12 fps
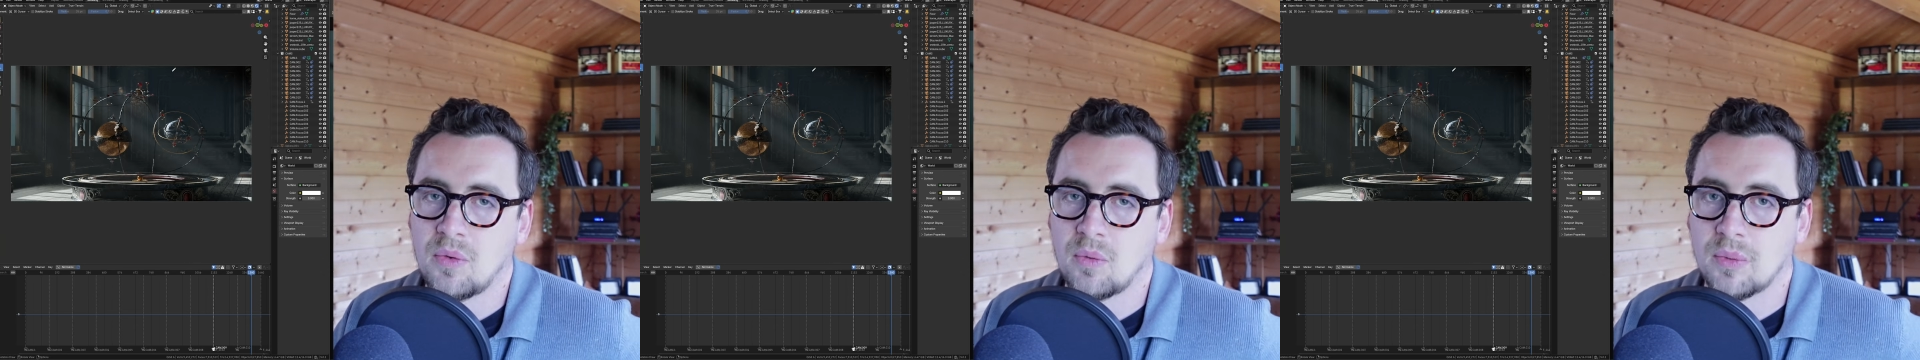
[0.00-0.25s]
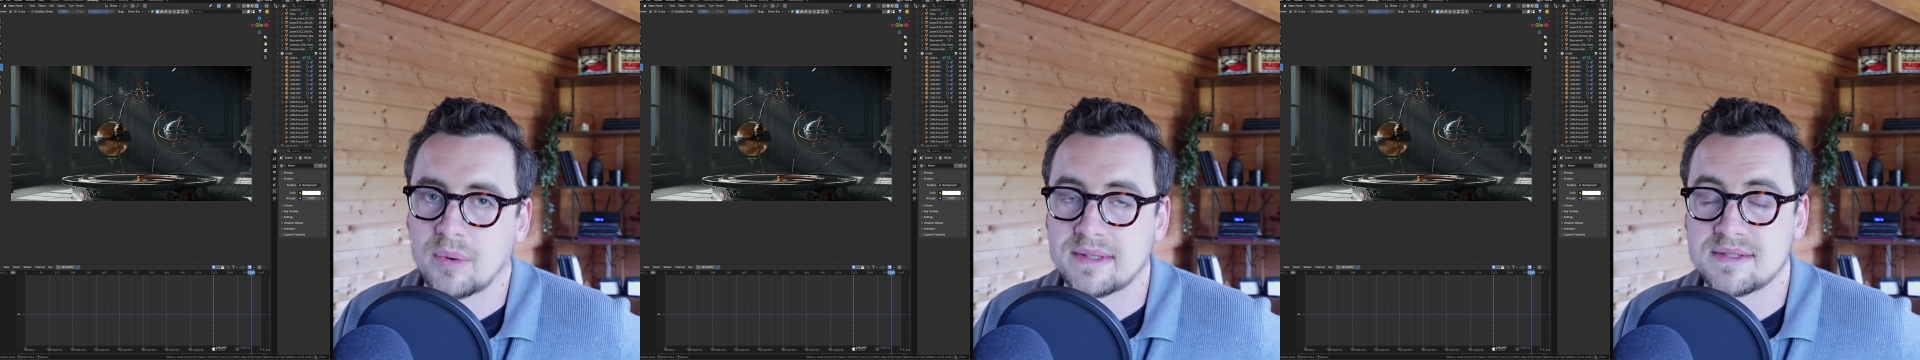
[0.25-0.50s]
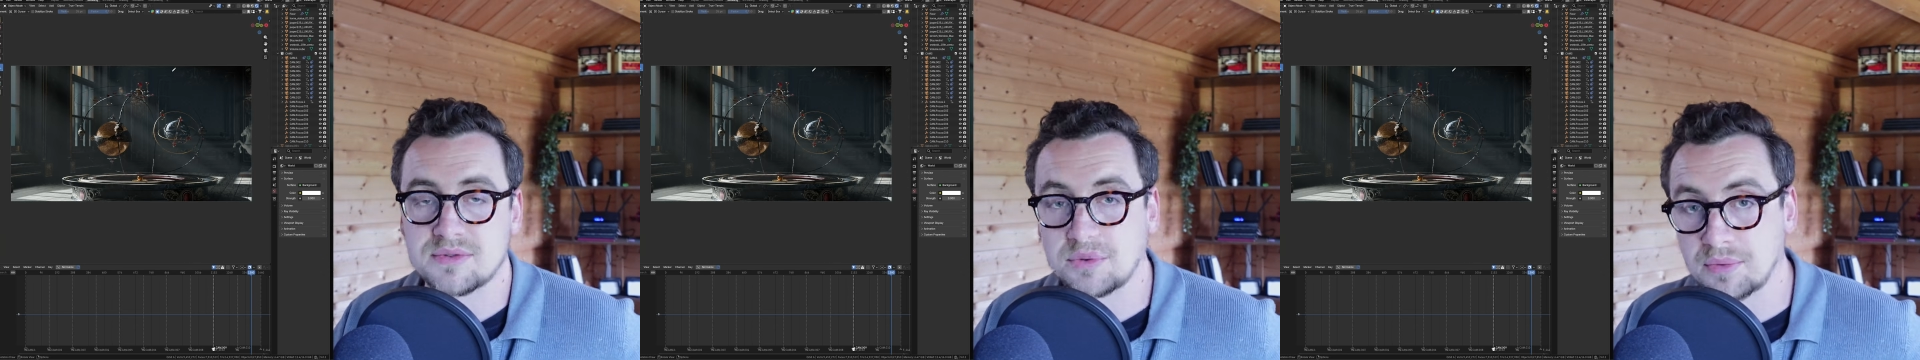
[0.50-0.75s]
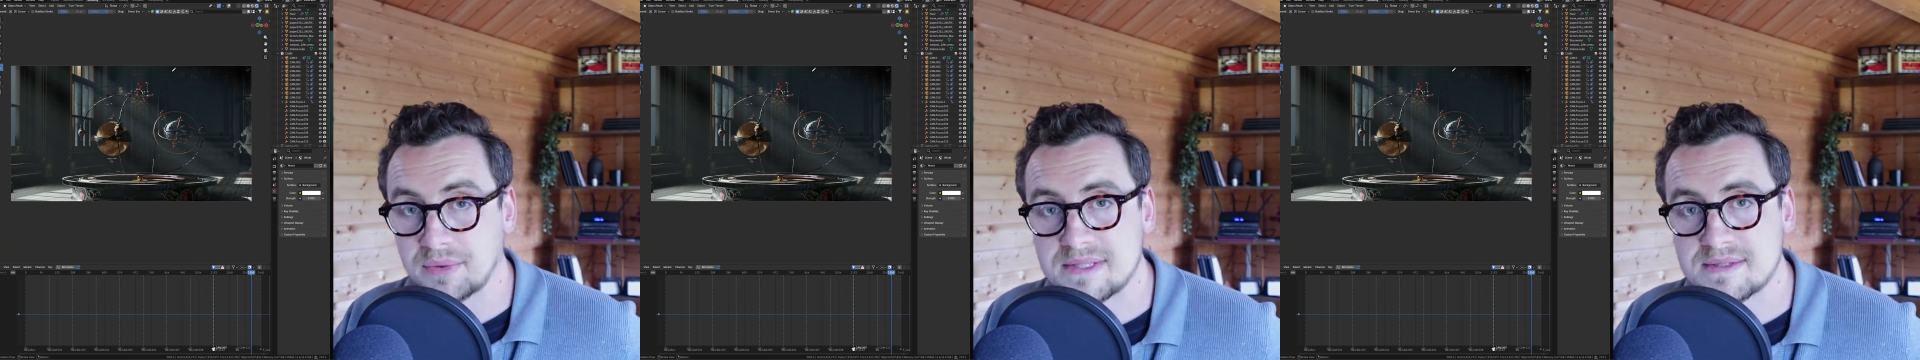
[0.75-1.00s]
what
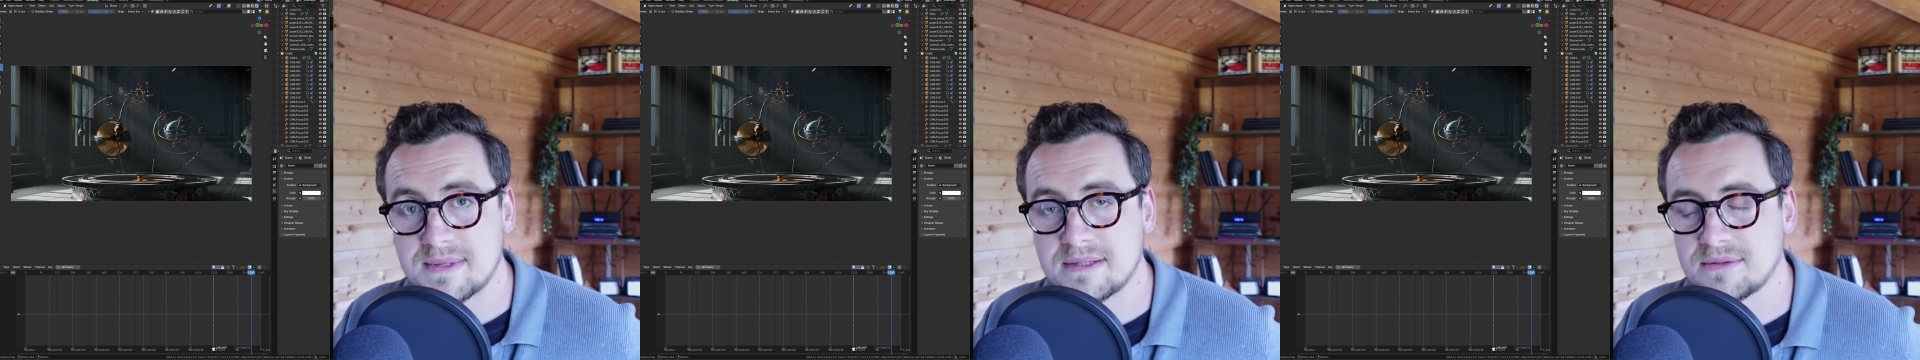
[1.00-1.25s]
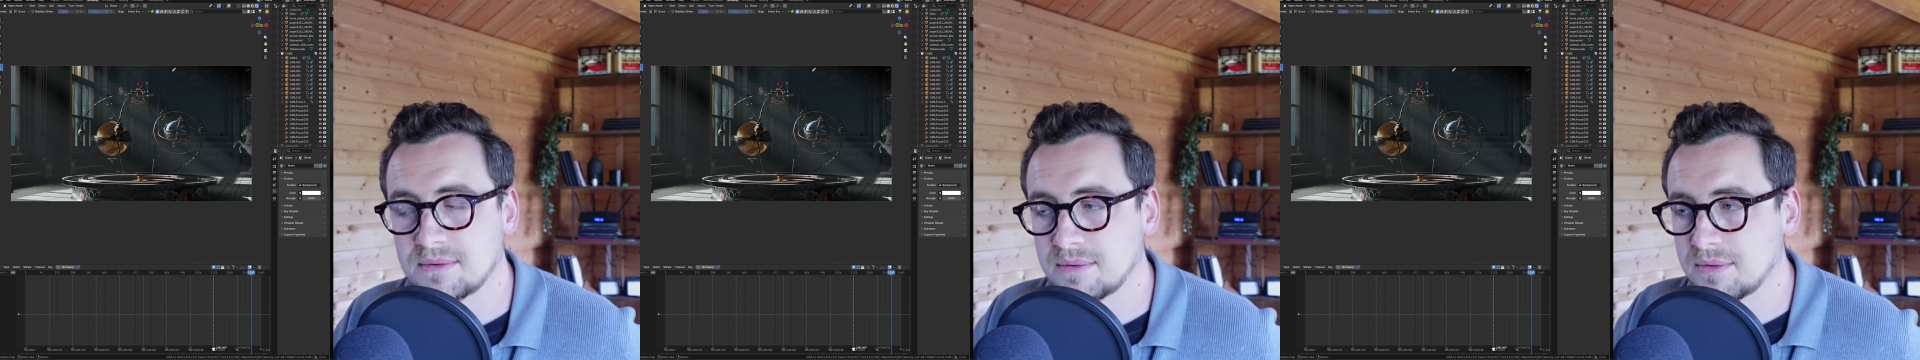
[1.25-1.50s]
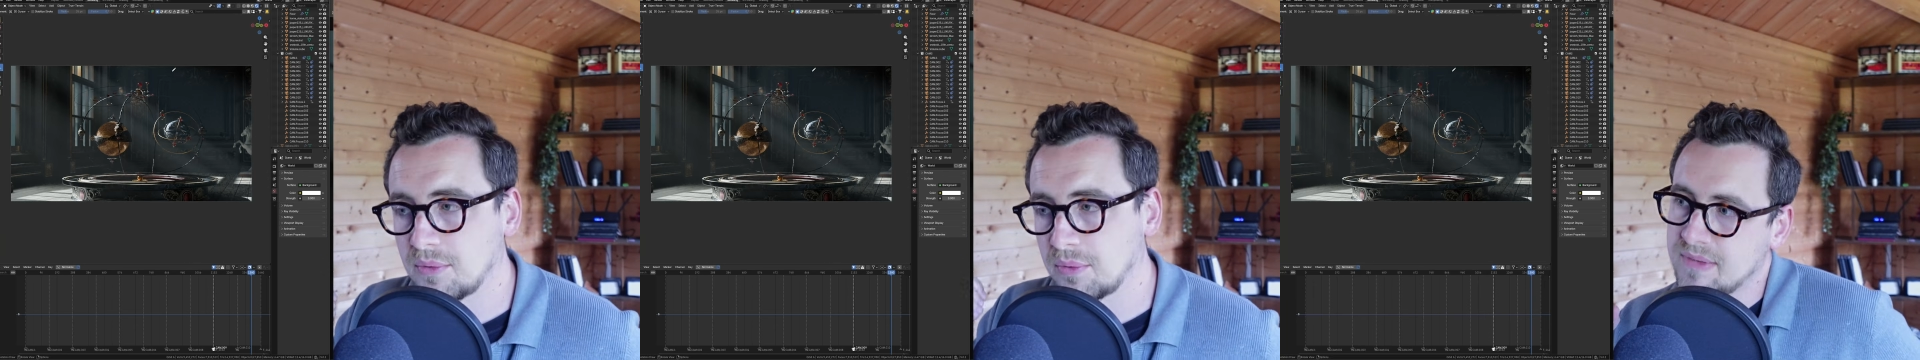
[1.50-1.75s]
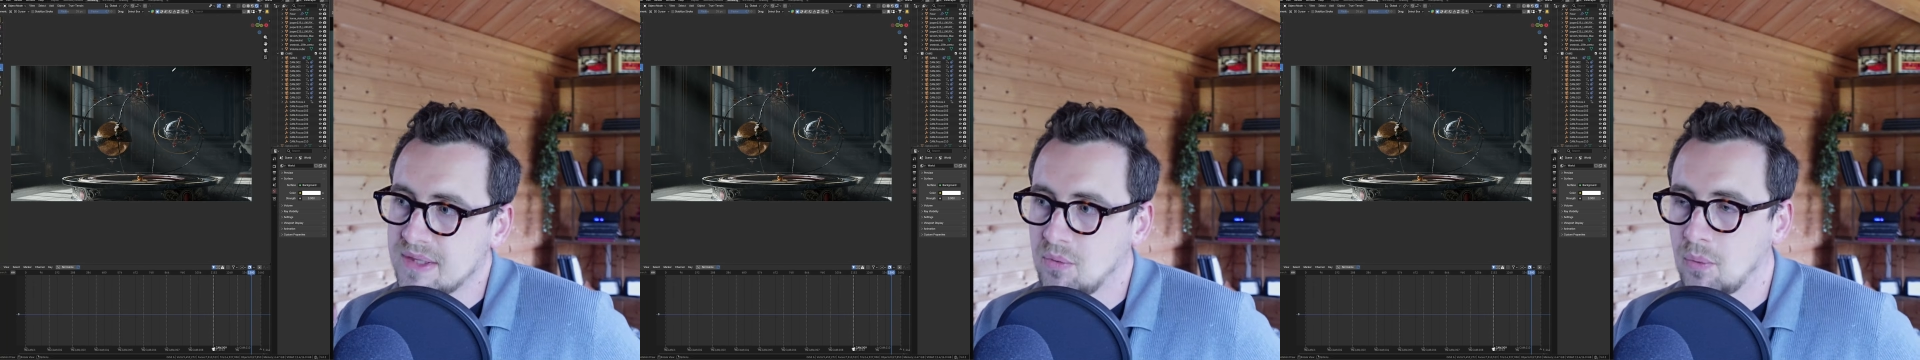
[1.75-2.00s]
story is being told
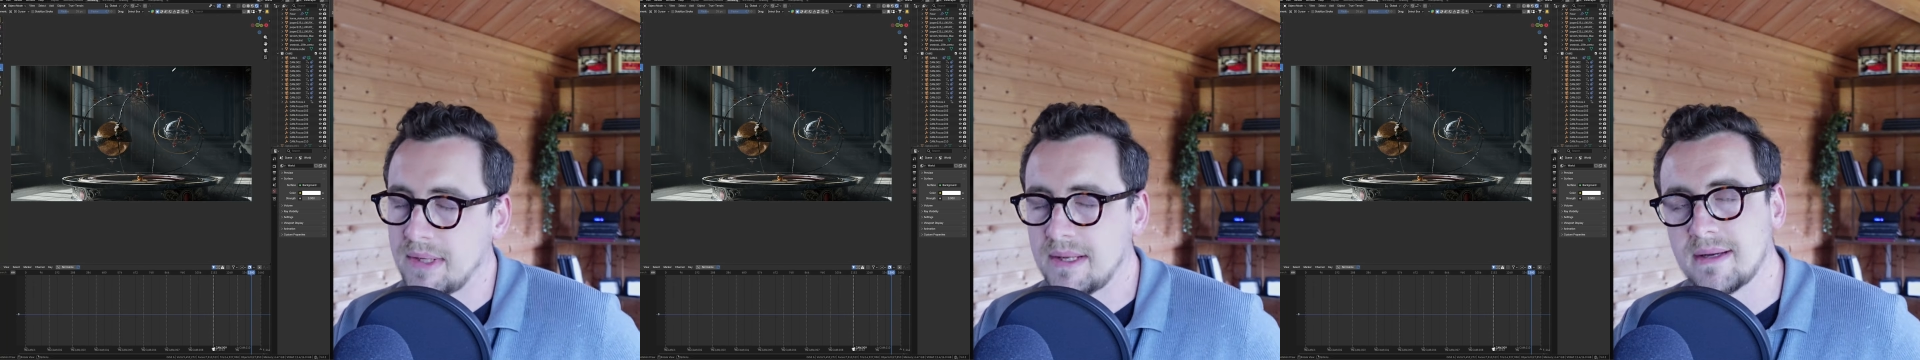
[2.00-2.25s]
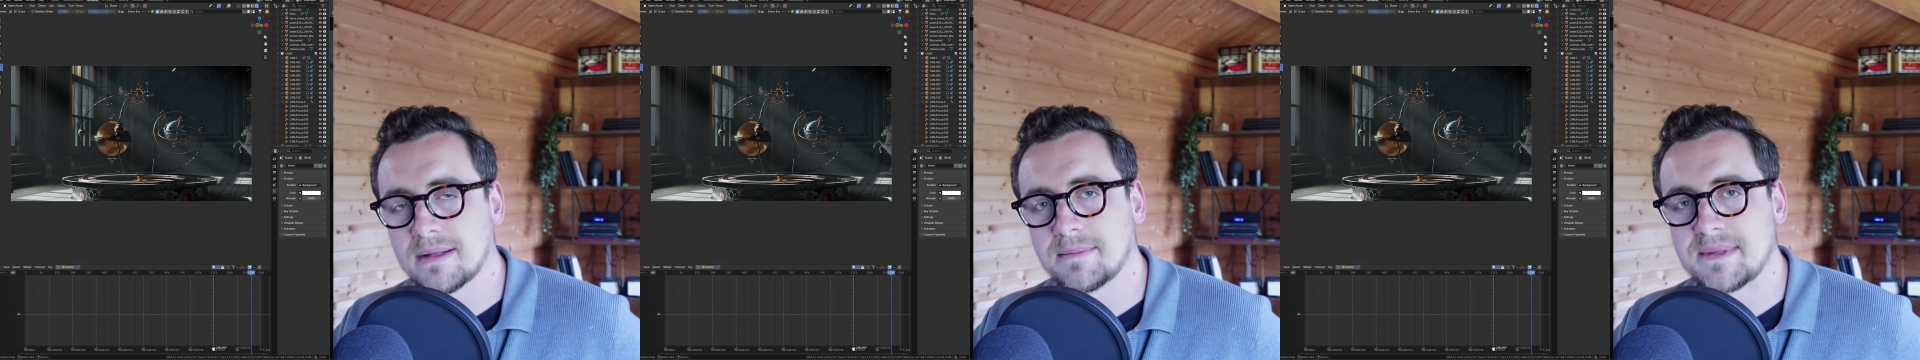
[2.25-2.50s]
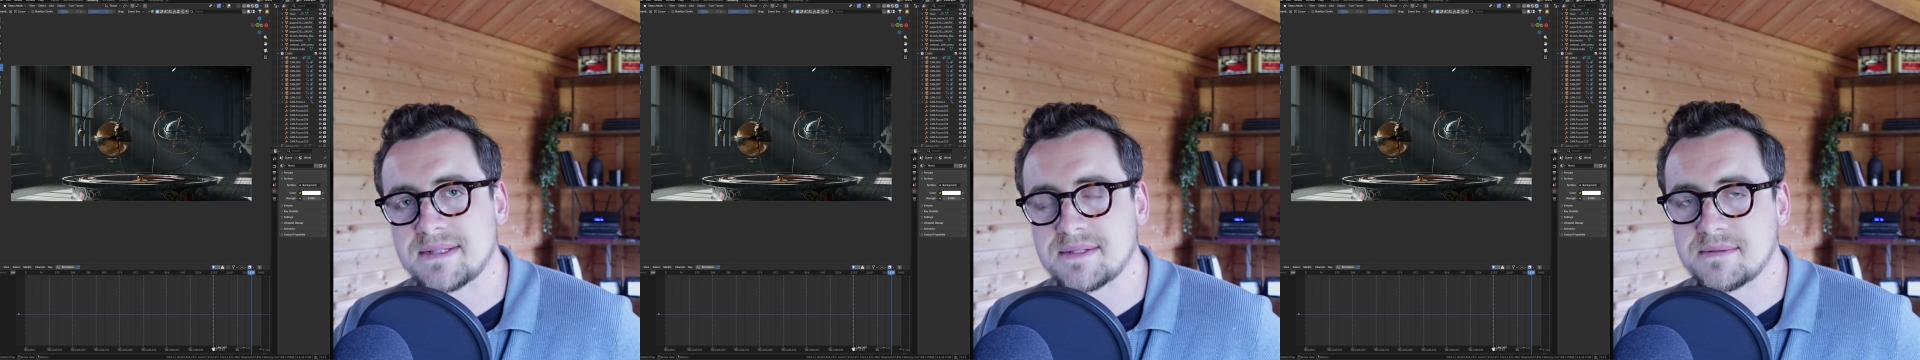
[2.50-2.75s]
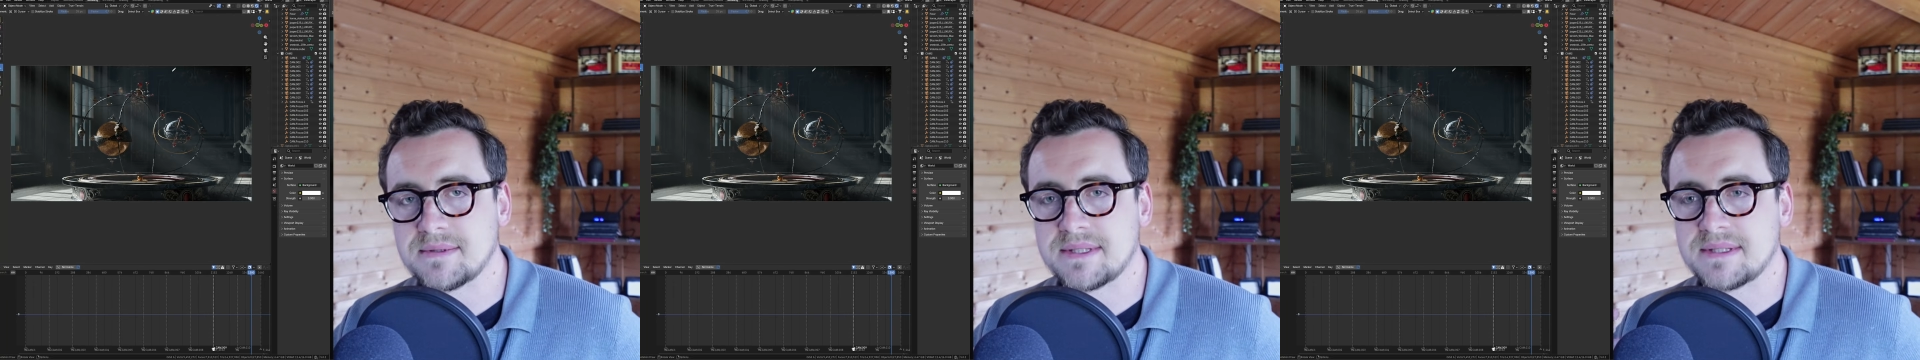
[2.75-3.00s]
or what element to it